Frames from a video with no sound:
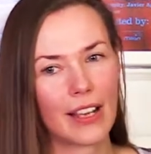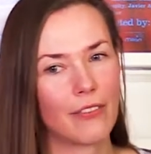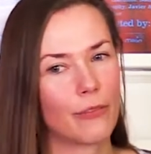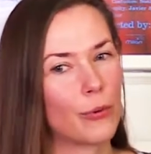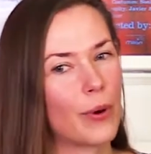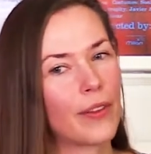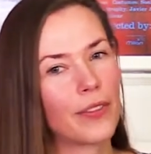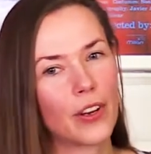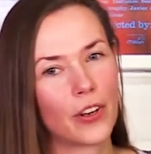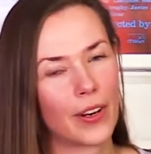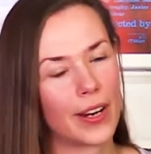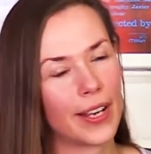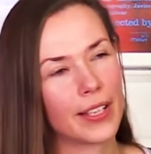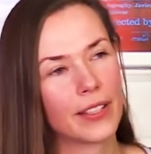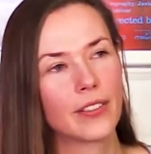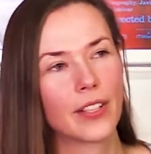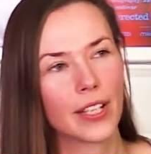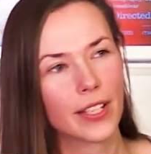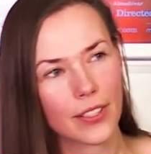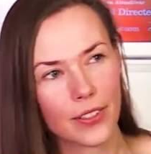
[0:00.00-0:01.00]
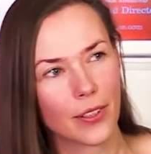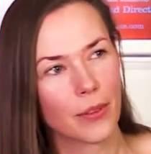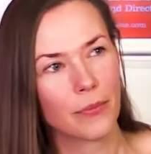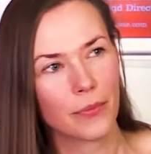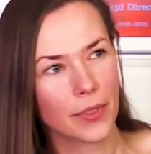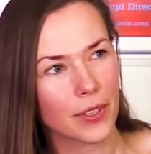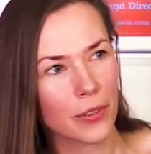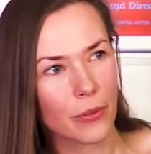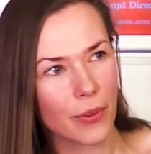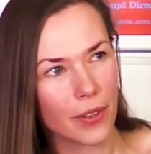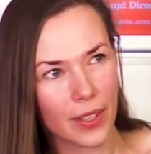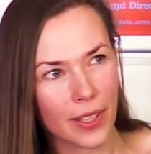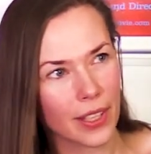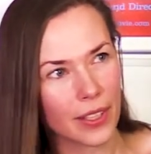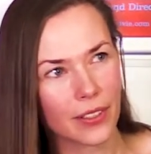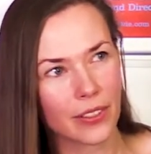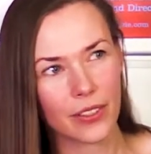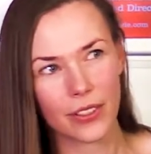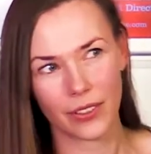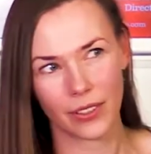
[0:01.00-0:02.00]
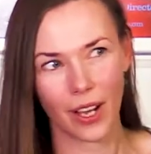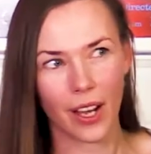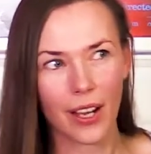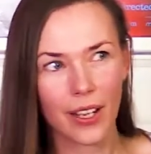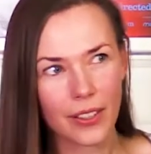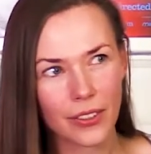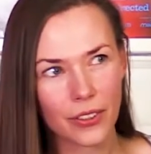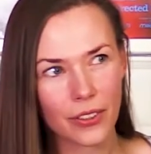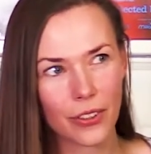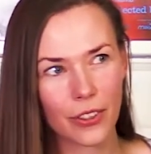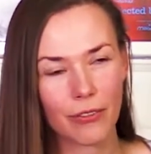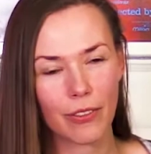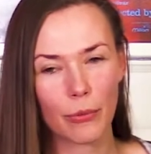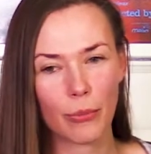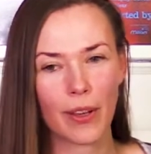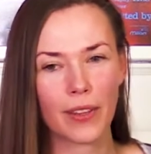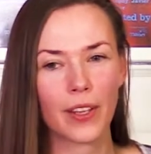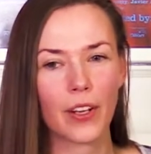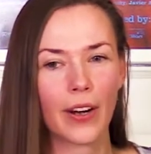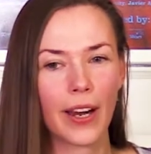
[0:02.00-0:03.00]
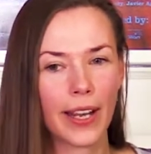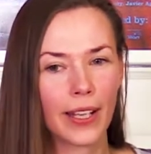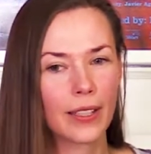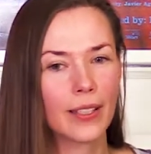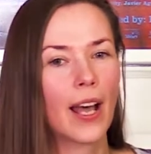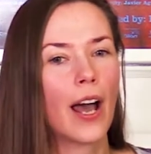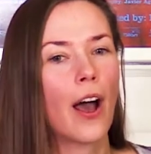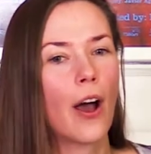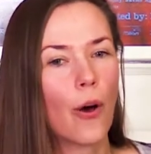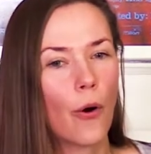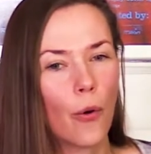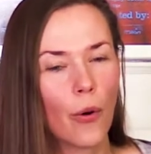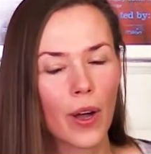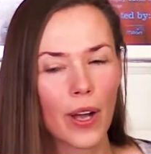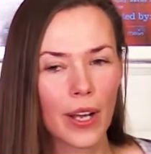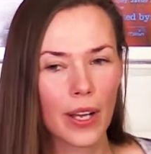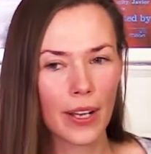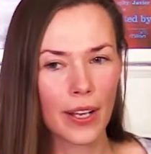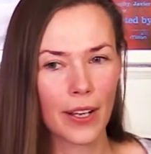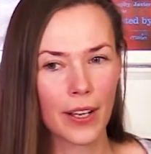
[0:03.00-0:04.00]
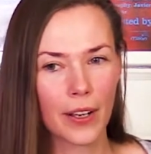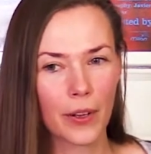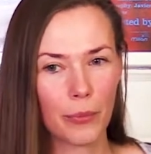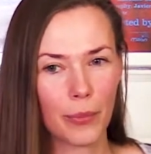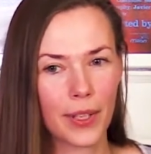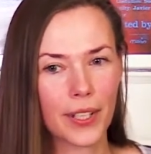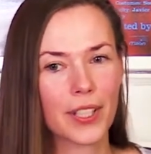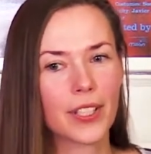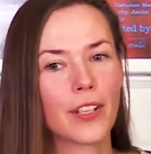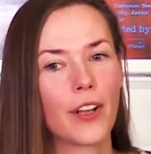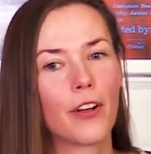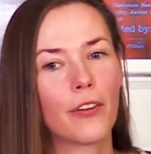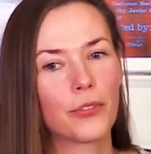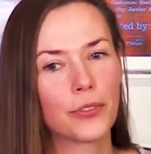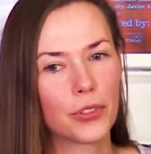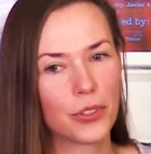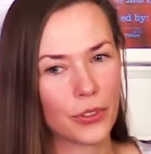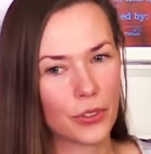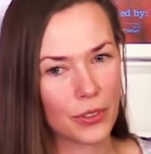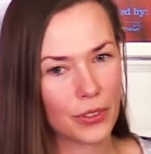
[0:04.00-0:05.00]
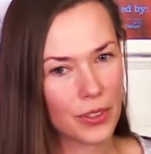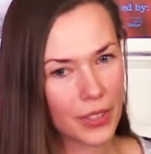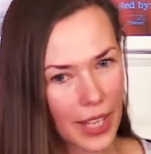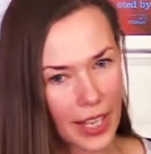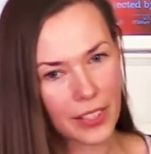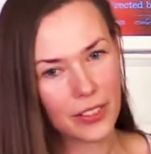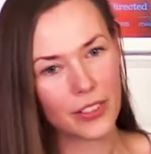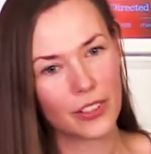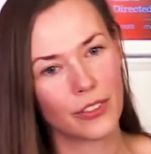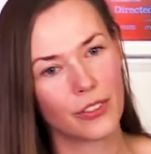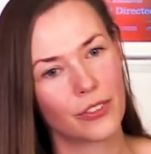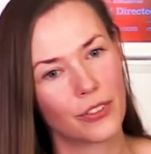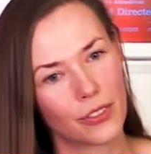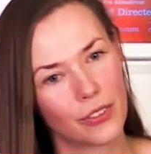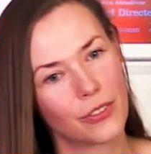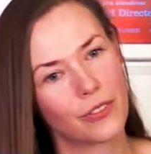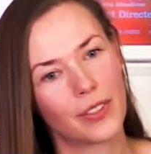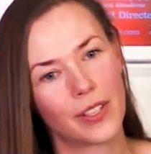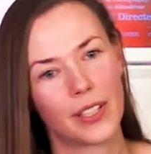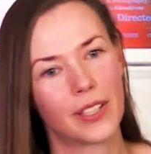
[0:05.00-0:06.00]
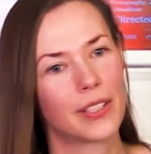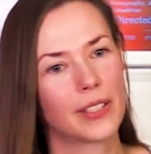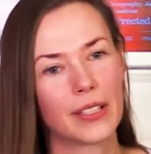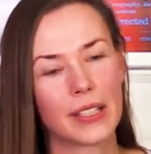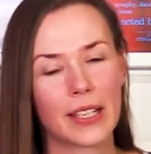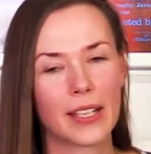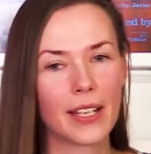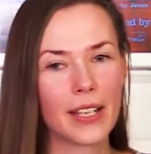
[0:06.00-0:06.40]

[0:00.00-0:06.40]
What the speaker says: whether I take something with it or not, whether I allow myself to get into the,